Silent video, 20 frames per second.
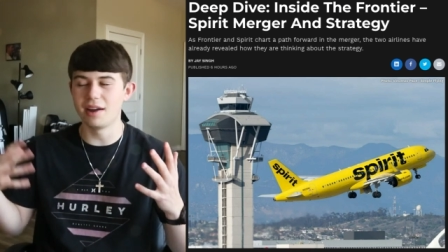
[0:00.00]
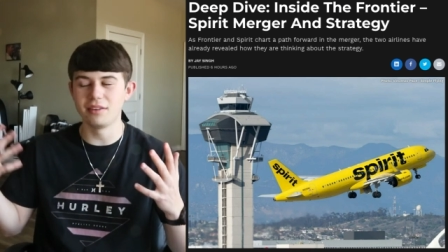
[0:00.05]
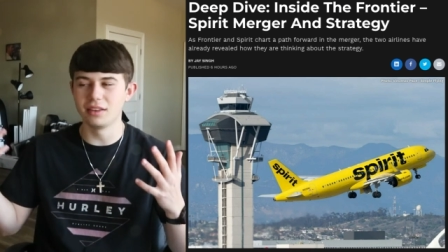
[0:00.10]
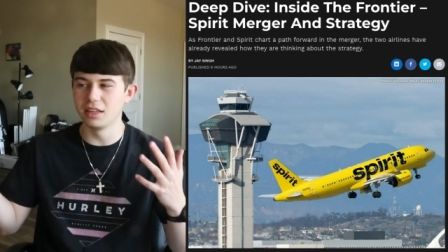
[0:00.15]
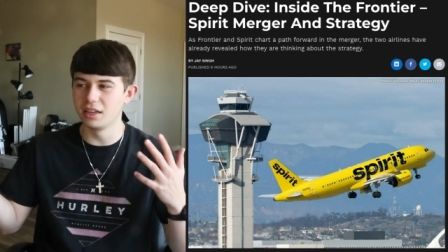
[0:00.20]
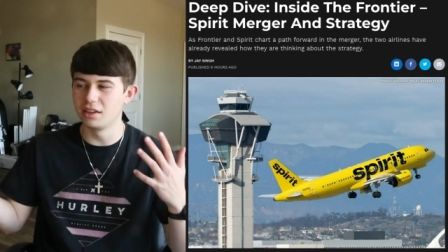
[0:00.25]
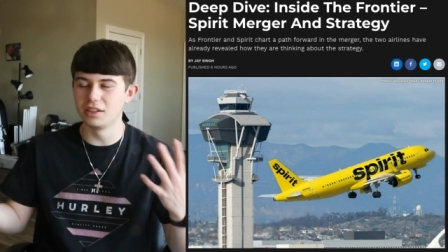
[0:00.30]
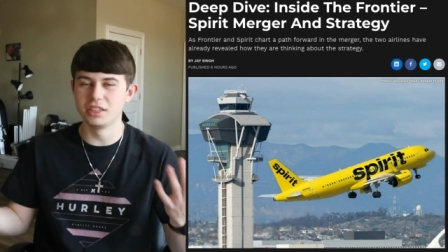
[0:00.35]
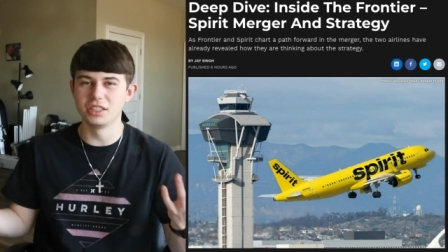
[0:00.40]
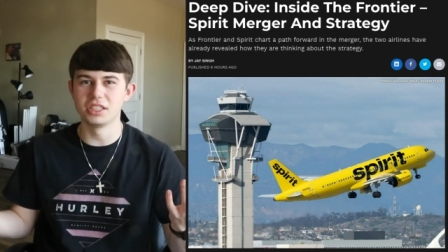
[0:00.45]

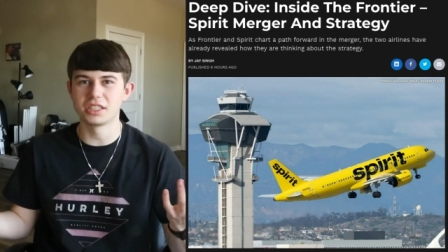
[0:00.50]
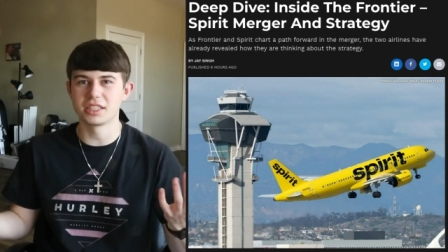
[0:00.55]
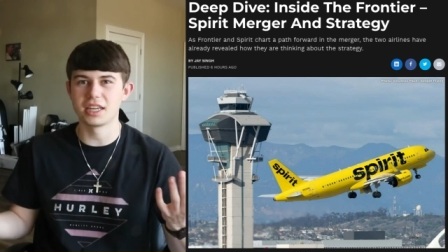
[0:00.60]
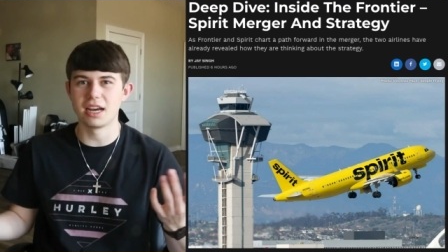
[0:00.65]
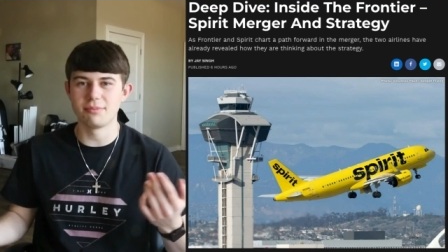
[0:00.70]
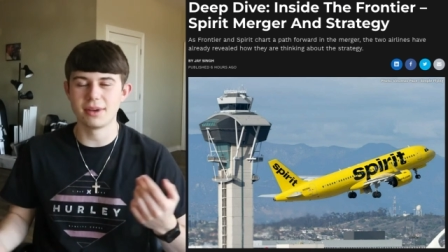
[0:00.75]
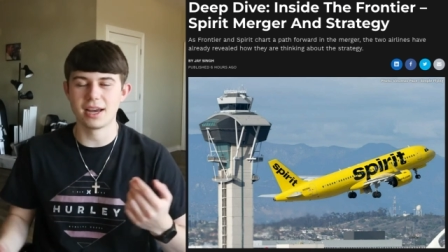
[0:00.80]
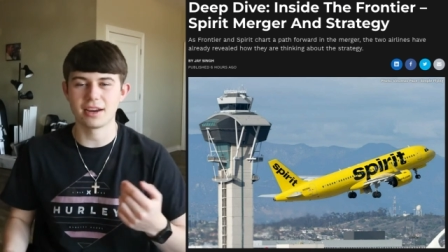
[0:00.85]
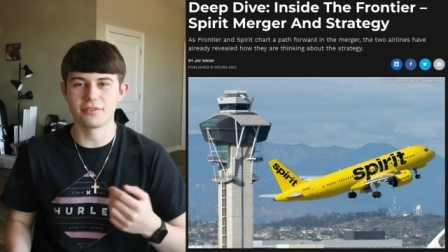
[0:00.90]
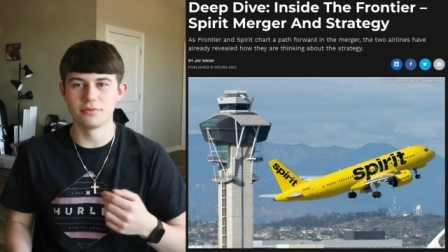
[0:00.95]
literally just
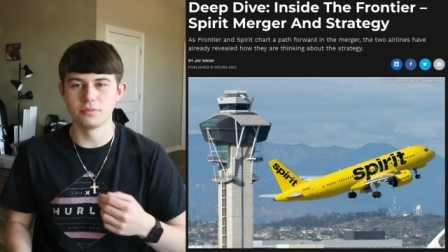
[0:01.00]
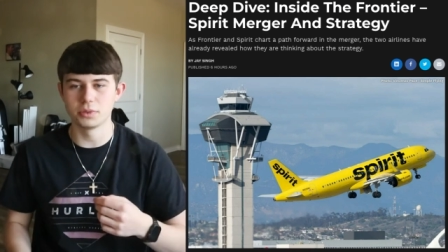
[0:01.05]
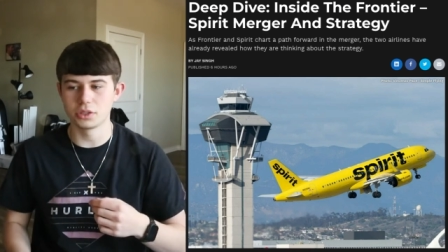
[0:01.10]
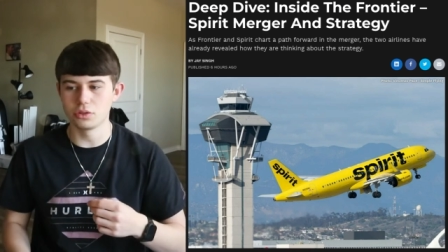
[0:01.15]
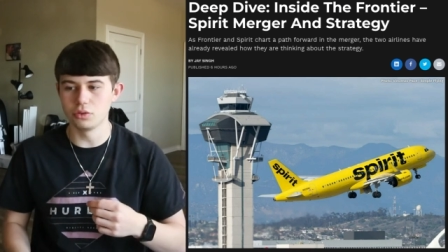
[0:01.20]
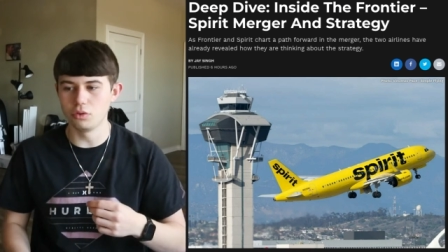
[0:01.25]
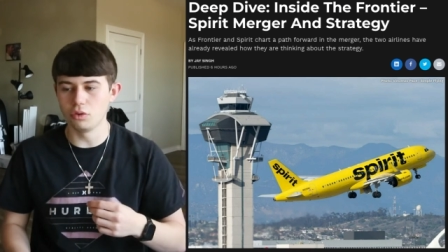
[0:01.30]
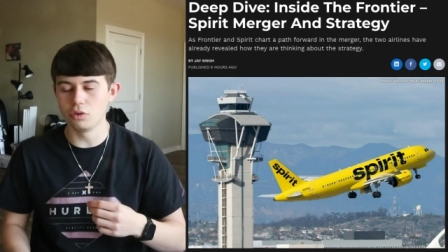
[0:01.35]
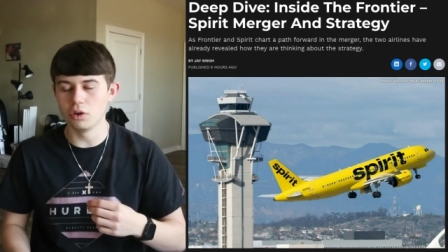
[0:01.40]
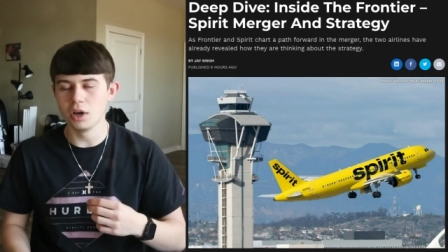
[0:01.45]
got back from
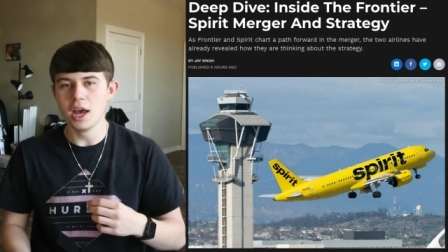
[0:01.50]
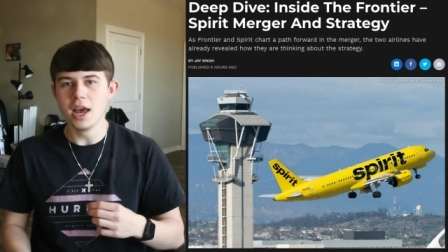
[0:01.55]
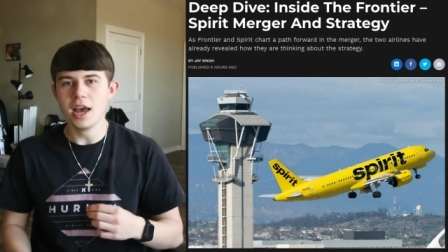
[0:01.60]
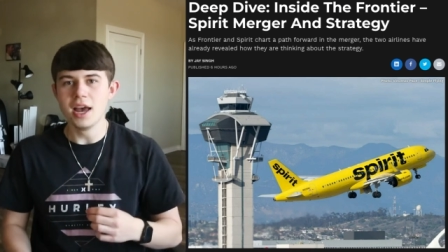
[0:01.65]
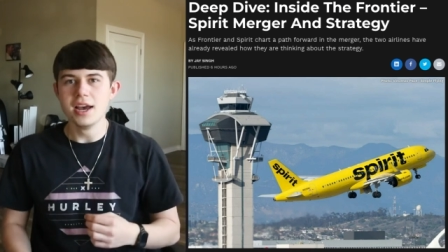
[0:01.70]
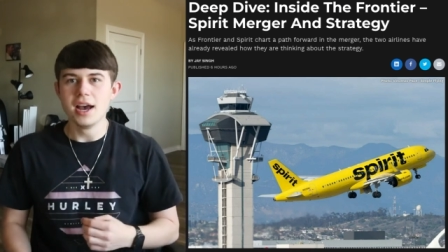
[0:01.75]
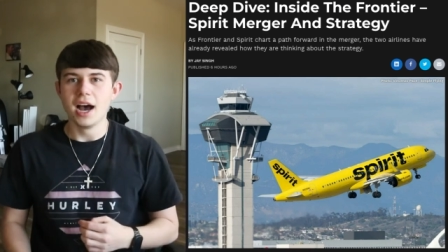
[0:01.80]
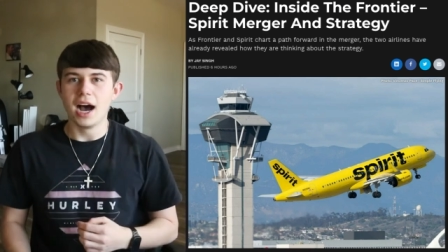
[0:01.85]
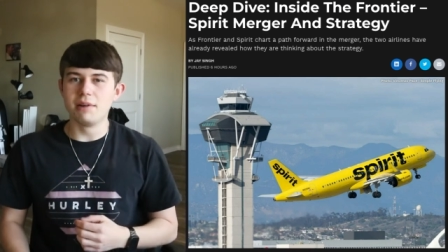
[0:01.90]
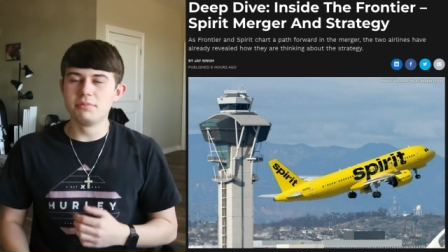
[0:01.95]
school.
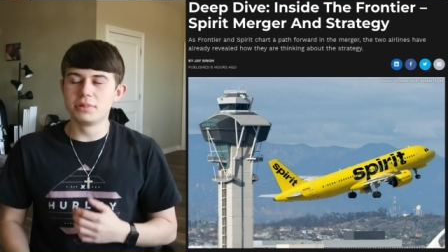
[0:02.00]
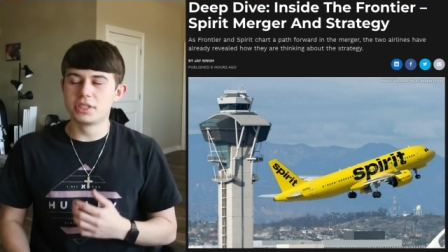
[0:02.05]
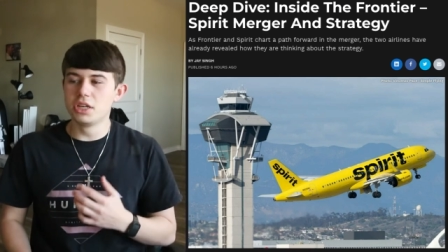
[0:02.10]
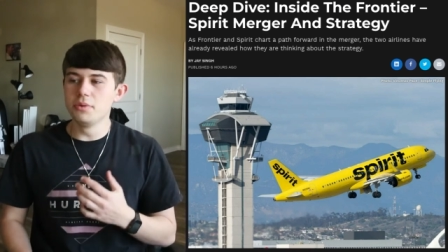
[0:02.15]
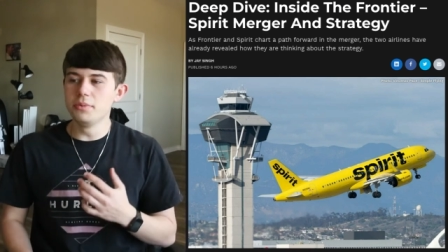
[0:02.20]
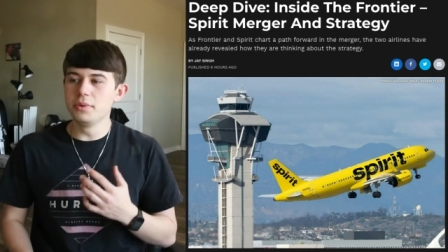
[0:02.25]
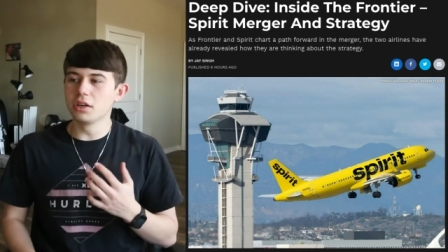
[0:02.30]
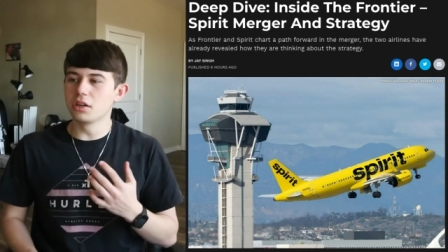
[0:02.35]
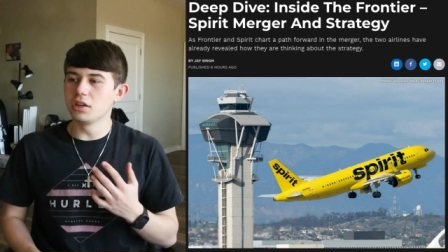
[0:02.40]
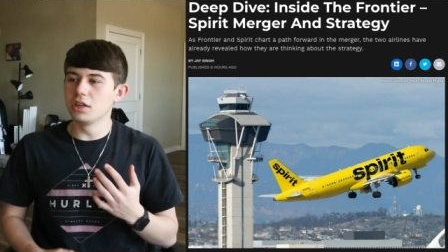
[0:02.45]
I'm
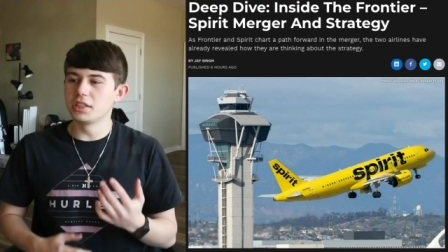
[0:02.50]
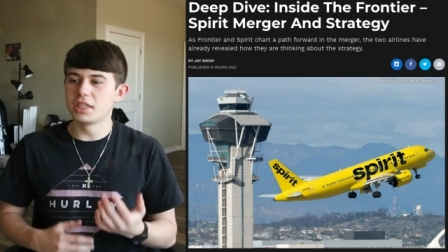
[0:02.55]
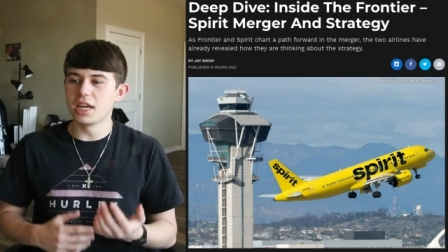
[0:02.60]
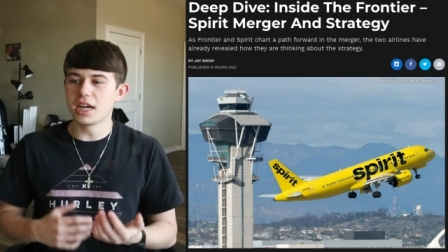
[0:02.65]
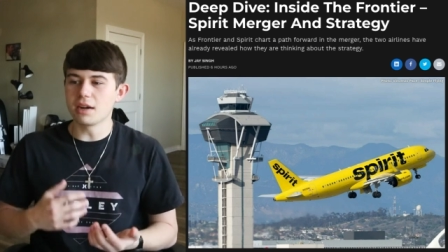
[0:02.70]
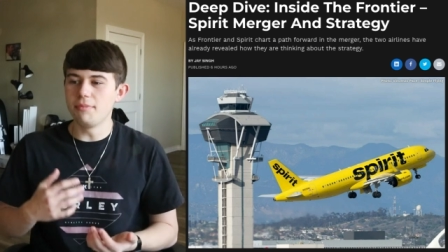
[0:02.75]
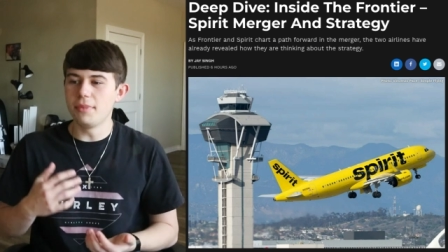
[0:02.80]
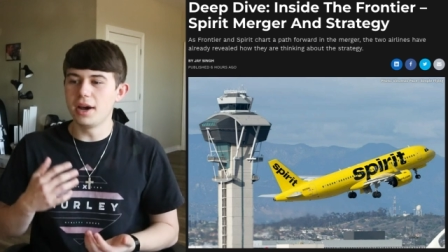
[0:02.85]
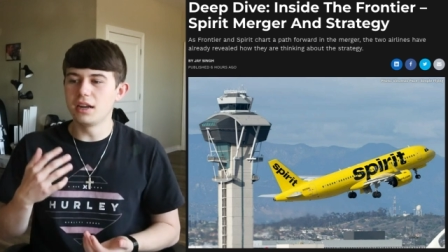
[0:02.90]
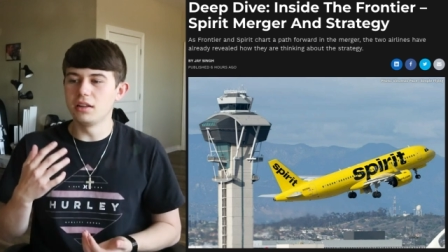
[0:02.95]
assuming they're going to
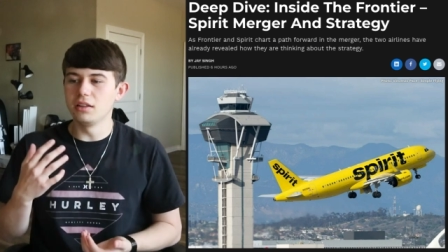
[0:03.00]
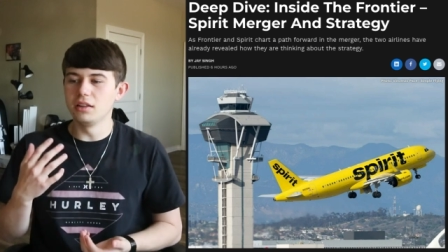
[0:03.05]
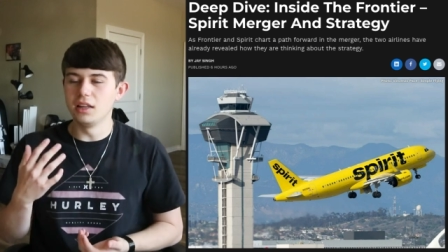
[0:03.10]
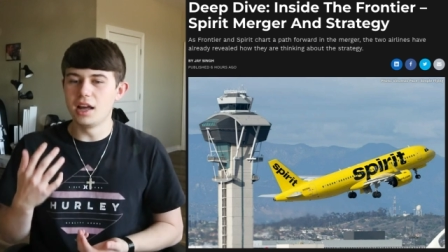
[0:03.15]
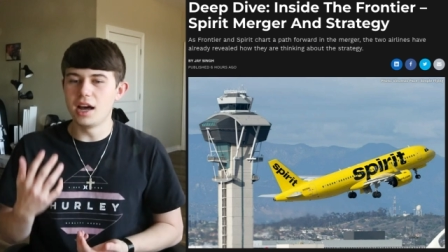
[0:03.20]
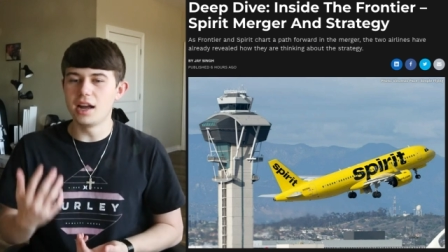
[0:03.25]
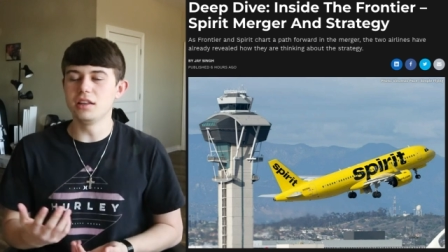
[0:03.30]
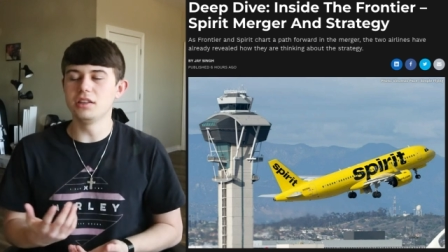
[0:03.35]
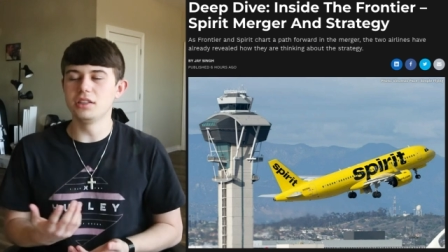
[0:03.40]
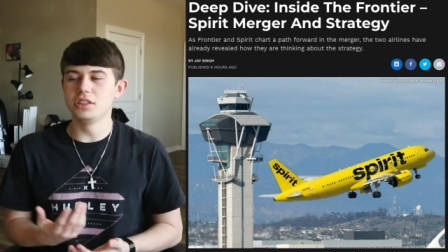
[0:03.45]
talk about a
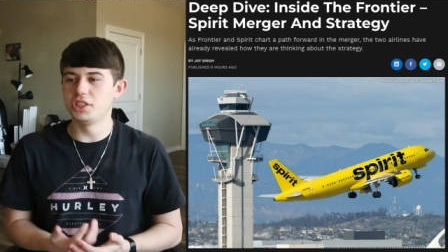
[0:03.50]
lot of